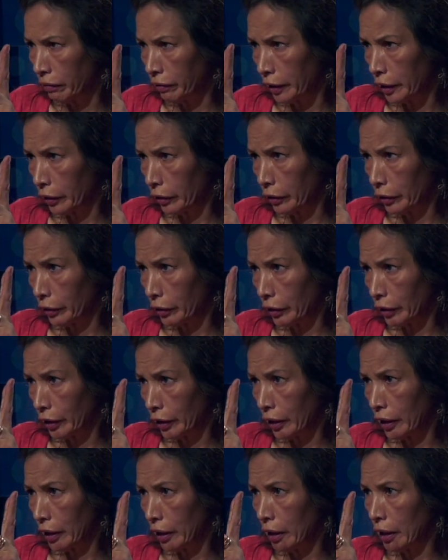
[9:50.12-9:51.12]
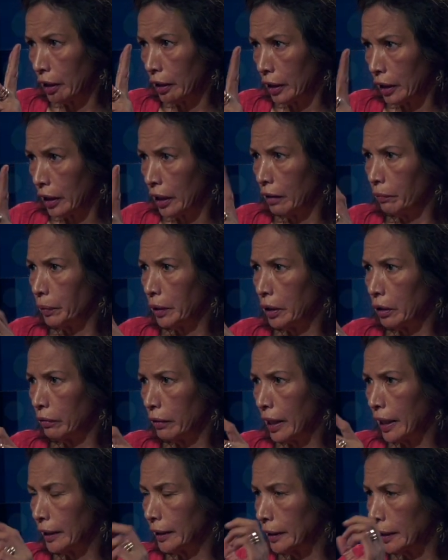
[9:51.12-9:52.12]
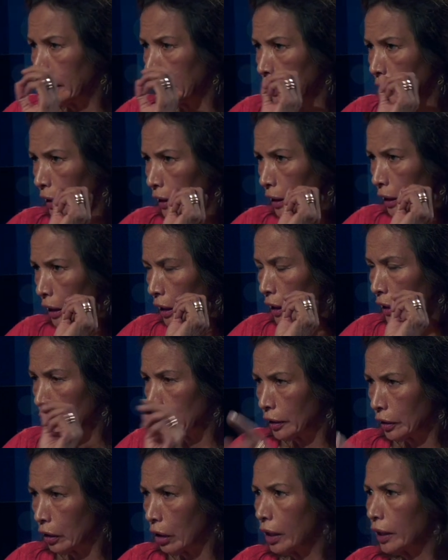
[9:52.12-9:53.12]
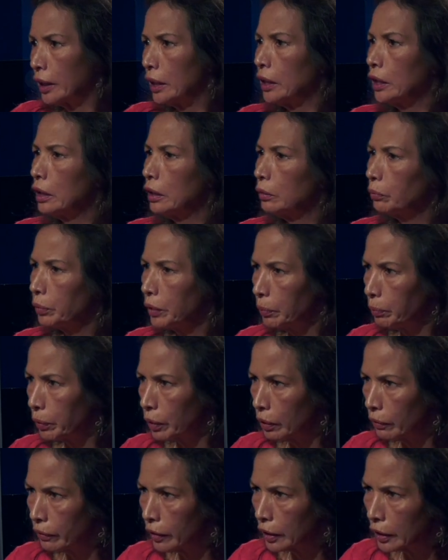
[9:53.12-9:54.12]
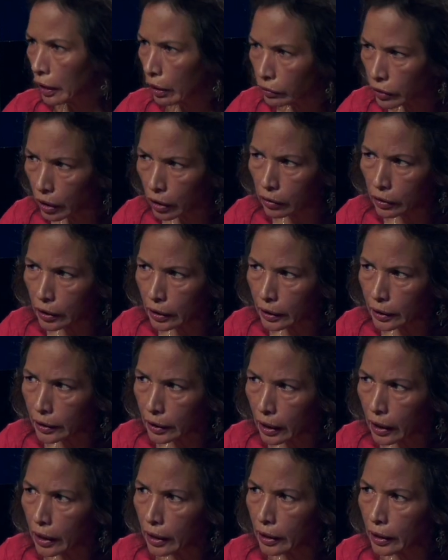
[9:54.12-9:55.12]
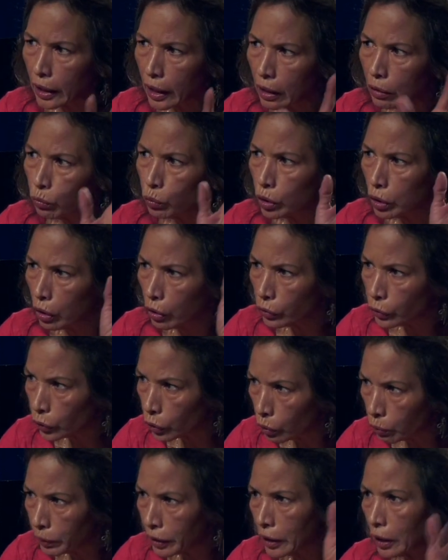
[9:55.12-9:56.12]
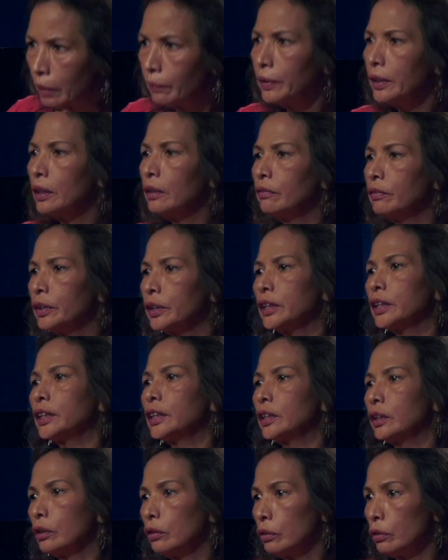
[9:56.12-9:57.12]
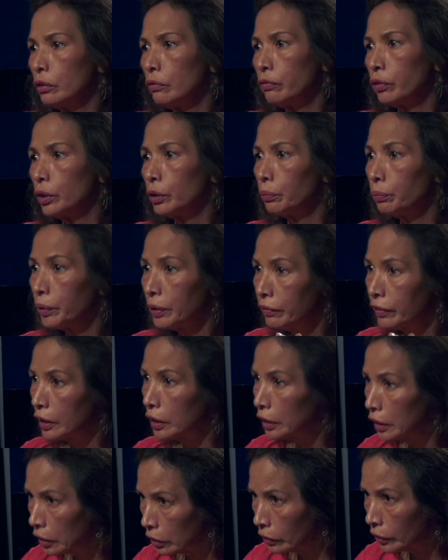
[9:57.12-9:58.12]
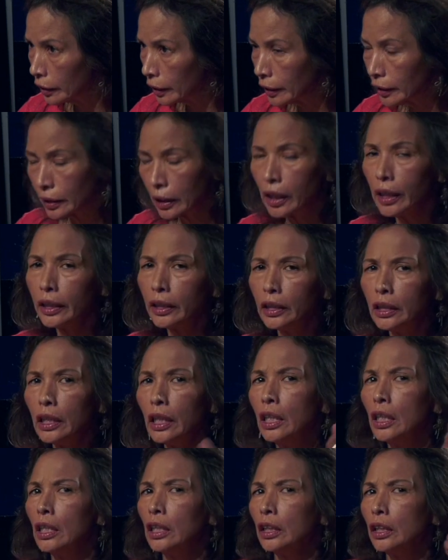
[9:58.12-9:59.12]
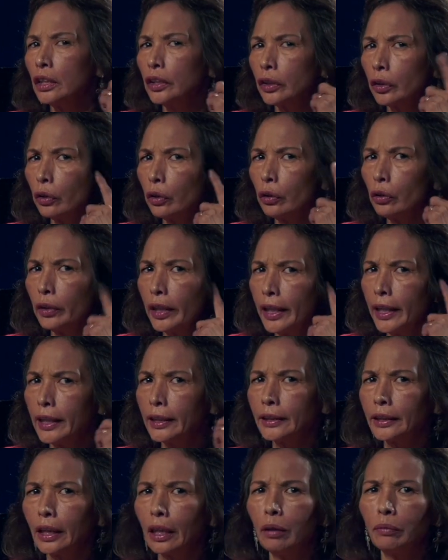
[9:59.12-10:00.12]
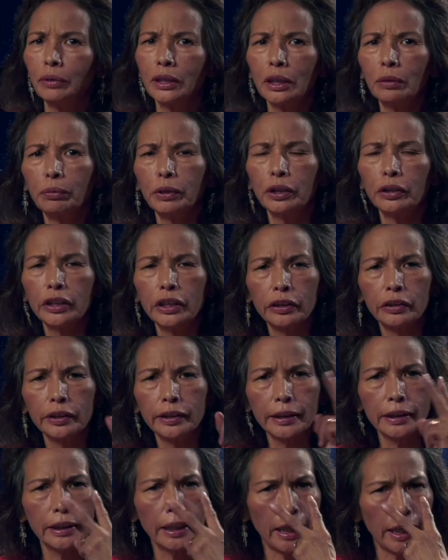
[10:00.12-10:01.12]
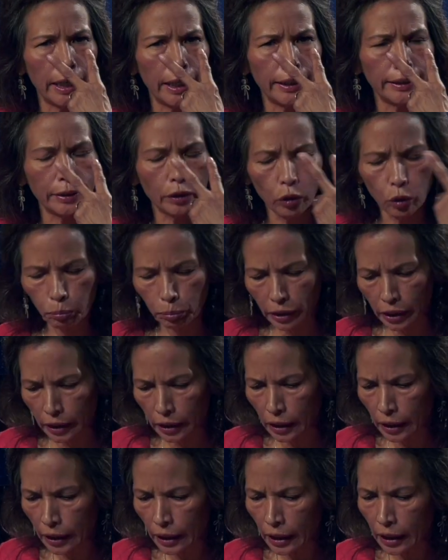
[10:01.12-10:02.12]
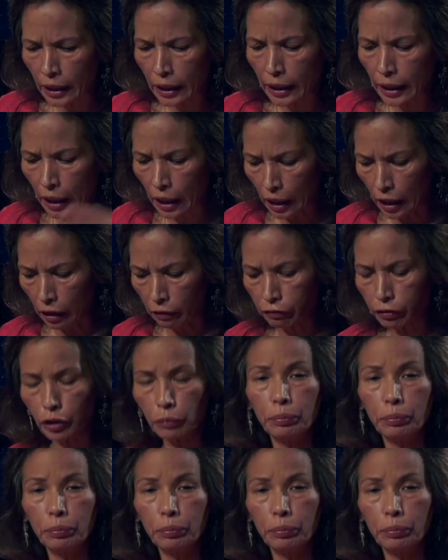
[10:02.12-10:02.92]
officers that have been harassing and stalking people of the downtown east side. That will also be coming up very soon for Pivot Legal Society. So heads up, keep your ears and eyes open. For